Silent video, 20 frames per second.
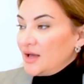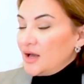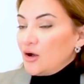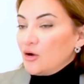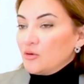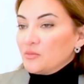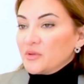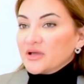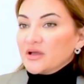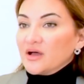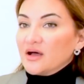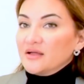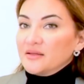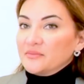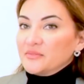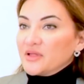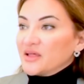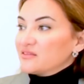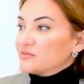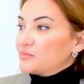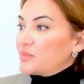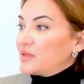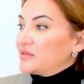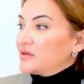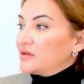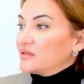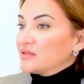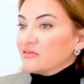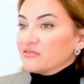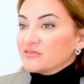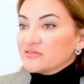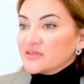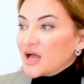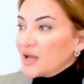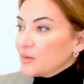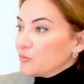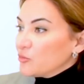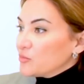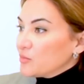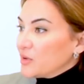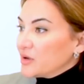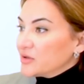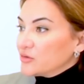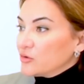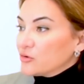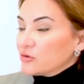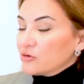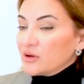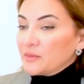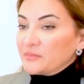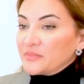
Oh my God, I'm not spending enough time with my daughter.